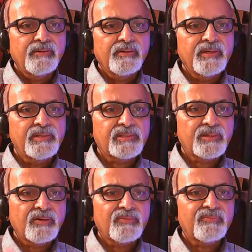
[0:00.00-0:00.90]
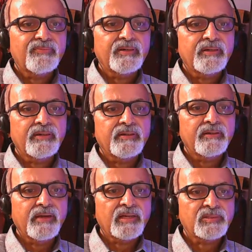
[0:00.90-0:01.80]
instead of
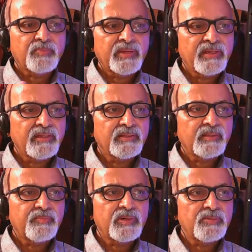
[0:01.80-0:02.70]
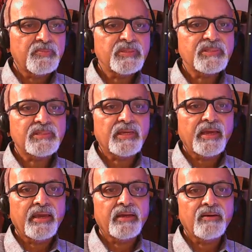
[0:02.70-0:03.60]
explaining the purpose
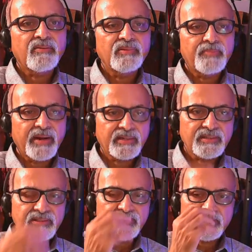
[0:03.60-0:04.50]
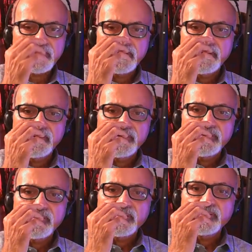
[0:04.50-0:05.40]
of the practice.
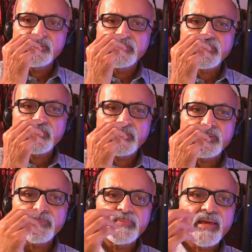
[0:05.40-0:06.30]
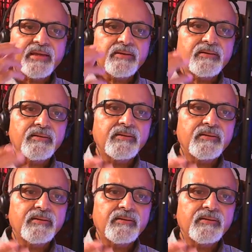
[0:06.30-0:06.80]
So that